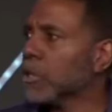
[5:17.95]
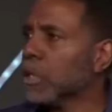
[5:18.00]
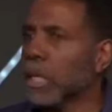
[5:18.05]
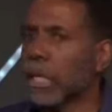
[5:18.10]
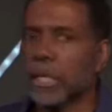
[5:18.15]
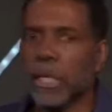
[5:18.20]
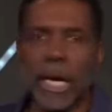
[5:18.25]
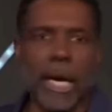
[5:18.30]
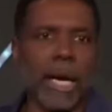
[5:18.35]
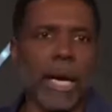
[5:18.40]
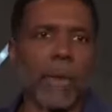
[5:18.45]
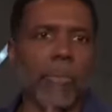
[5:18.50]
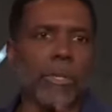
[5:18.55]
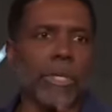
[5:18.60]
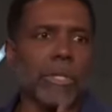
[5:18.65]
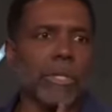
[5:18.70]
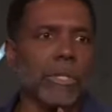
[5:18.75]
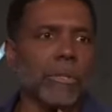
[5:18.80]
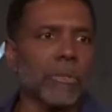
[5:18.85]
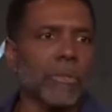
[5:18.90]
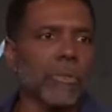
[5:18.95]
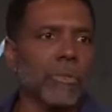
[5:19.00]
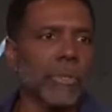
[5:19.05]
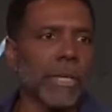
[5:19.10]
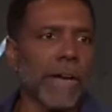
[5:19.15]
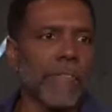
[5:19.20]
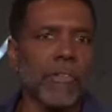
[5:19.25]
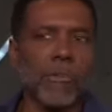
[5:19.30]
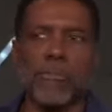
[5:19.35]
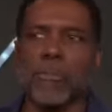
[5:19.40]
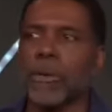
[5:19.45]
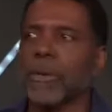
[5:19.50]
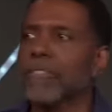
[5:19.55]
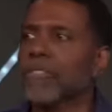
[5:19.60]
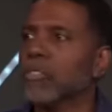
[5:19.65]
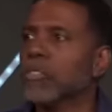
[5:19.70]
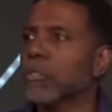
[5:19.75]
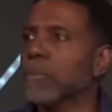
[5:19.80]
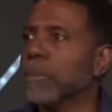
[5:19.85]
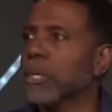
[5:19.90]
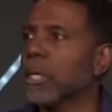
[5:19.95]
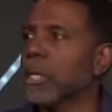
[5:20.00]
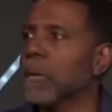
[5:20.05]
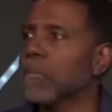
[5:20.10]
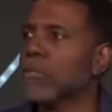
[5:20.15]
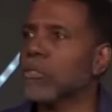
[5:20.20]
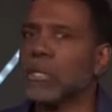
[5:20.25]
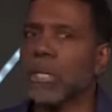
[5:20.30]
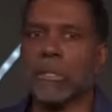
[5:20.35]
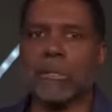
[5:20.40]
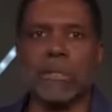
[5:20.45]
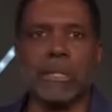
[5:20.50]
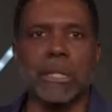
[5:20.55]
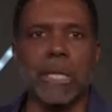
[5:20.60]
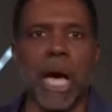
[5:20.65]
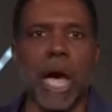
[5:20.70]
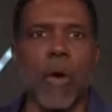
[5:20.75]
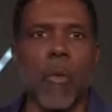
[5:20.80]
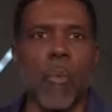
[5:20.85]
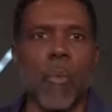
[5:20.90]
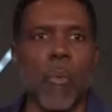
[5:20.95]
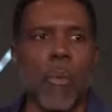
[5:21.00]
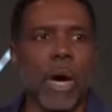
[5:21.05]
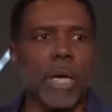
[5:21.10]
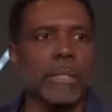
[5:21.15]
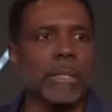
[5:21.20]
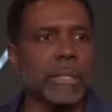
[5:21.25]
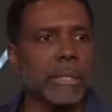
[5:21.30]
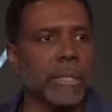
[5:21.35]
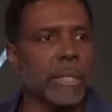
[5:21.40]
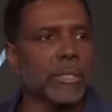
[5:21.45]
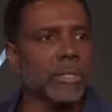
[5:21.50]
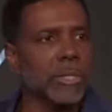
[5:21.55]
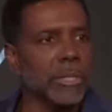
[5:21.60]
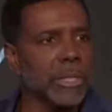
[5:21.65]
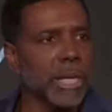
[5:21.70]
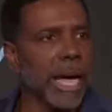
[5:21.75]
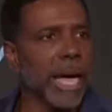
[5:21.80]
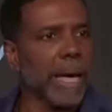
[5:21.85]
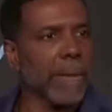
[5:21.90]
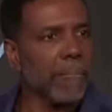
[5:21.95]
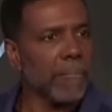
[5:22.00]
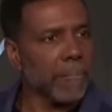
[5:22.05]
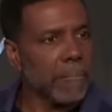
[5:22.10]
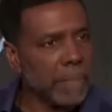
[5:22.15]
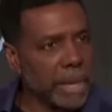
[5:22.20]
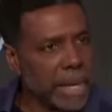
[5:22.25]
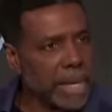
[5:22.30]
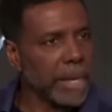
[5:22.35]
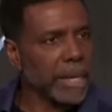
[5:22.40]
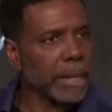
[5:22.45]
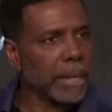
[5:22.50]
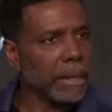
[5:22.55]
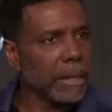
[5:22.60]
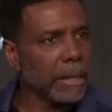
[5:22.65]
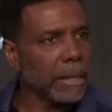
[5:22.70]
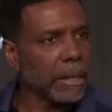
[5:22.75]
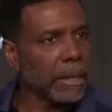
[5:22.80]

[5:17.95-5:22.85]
Like, yeah, we have the privilege to become sons of God. What does that mean?